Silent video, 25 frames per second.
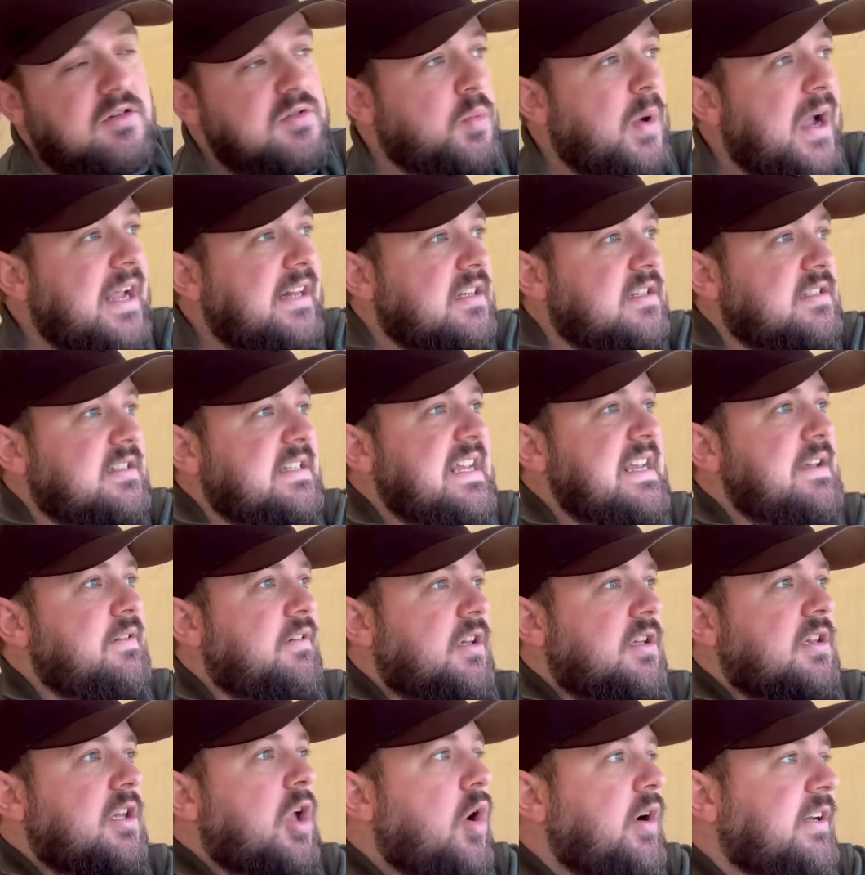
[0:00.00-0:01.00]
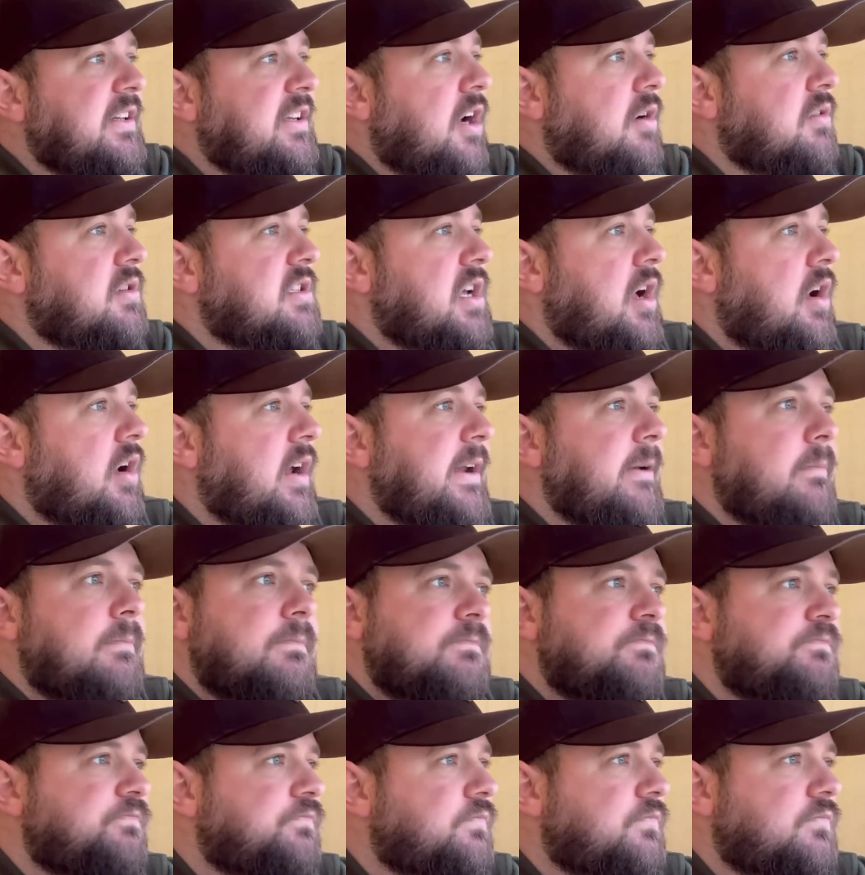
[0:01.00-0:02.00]
waiting to see the line go tight
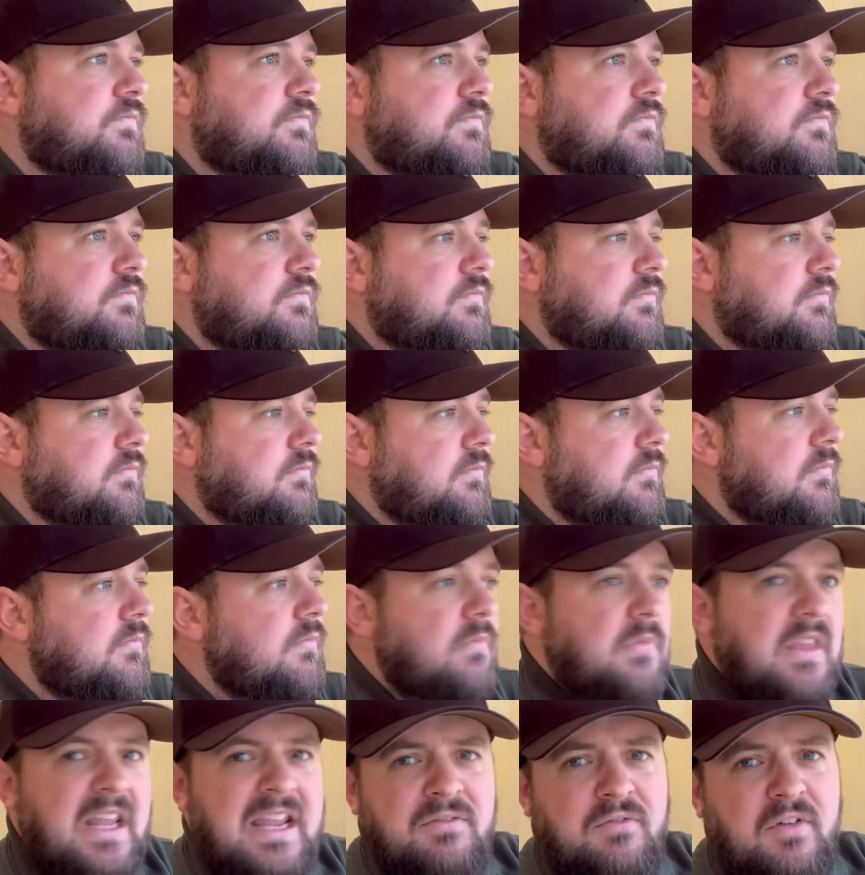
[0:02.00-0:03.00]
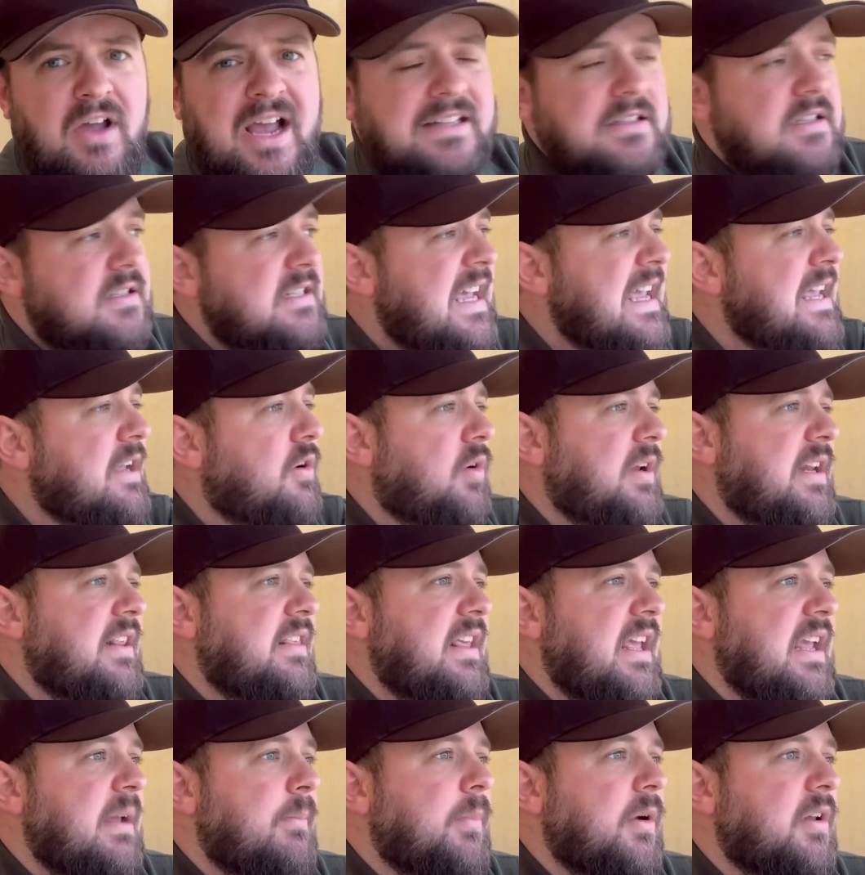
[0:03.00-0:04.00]
if I had to take or
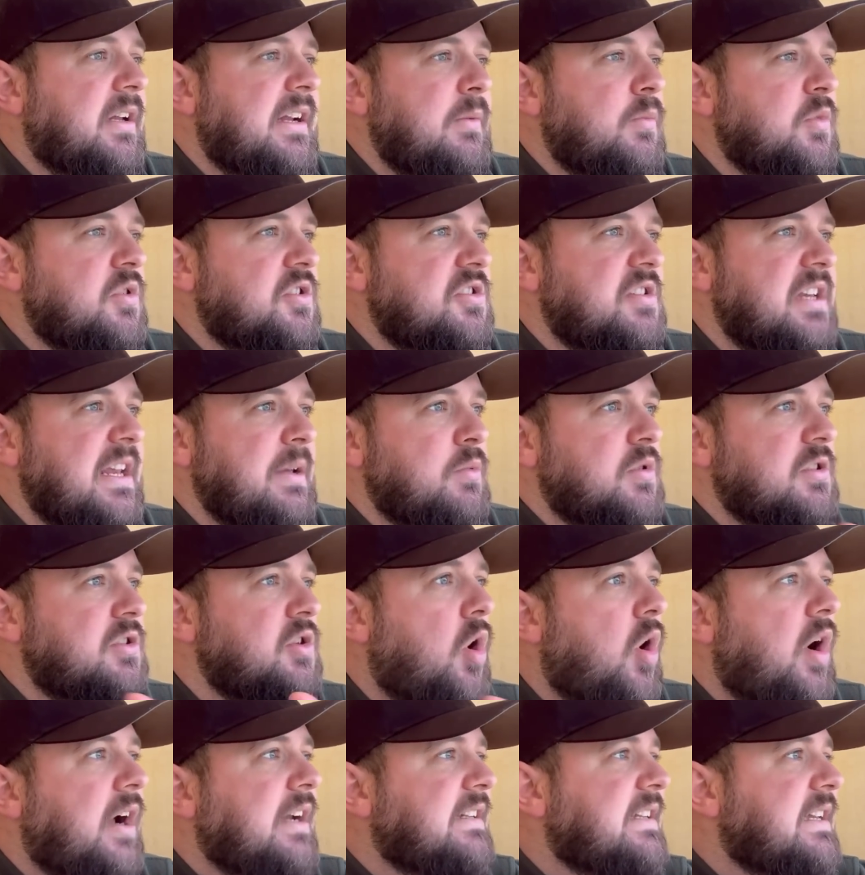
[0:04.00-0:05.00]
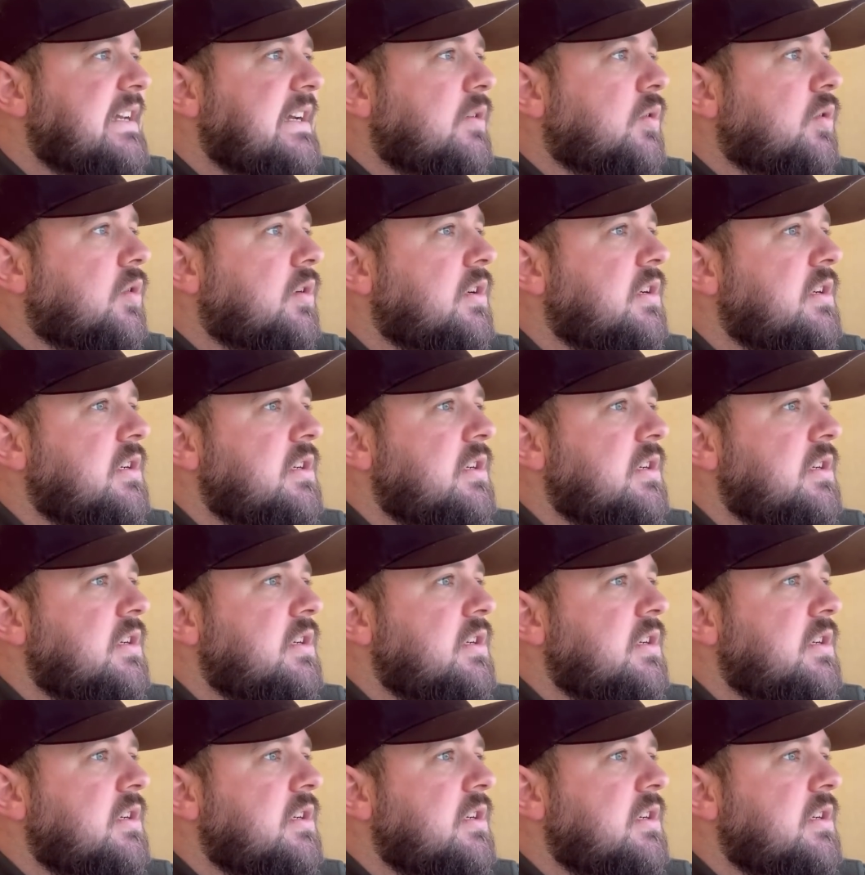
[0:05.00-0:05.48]
anything, but it was not ideal.